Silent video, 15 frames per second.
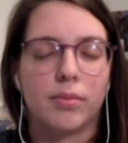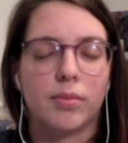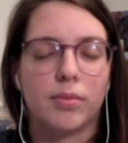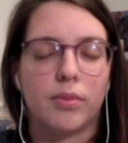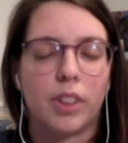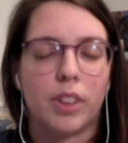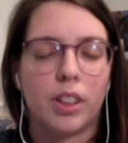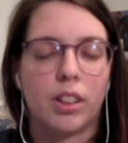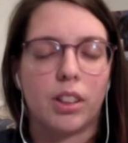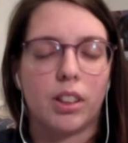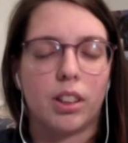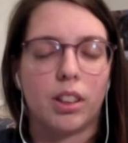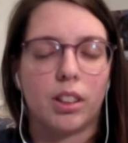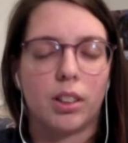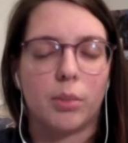Feel your
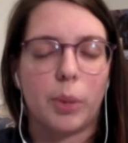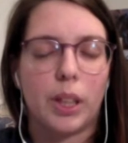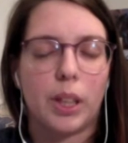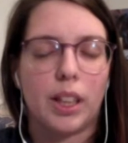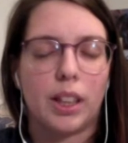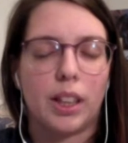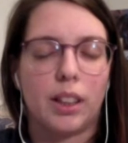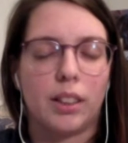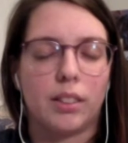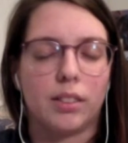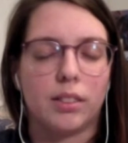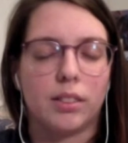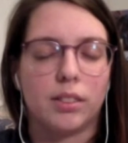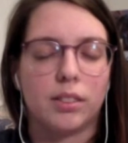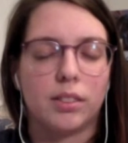heart beating
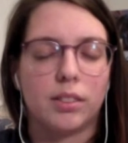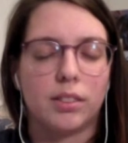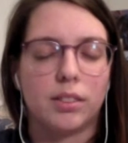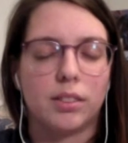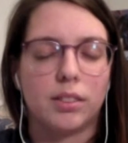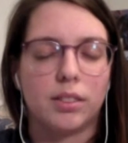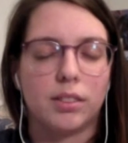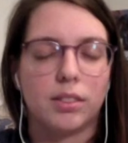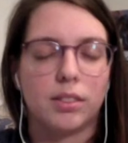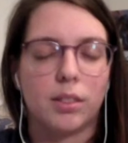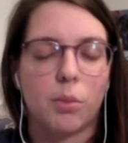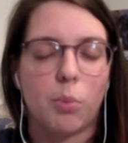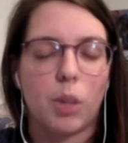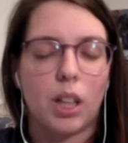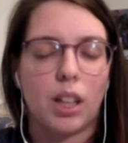
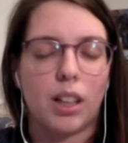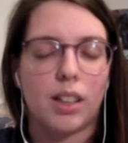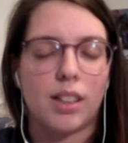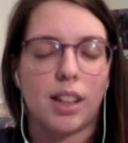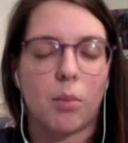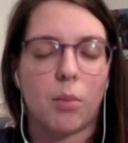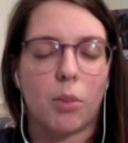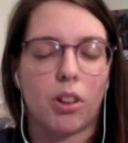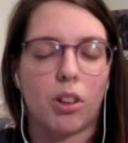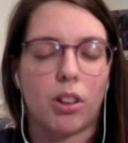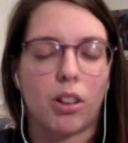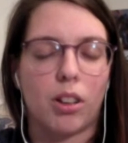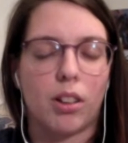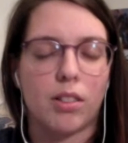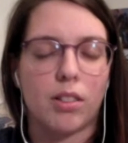in time with
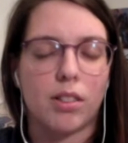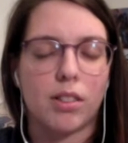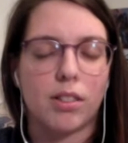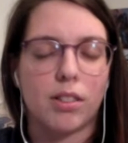hers.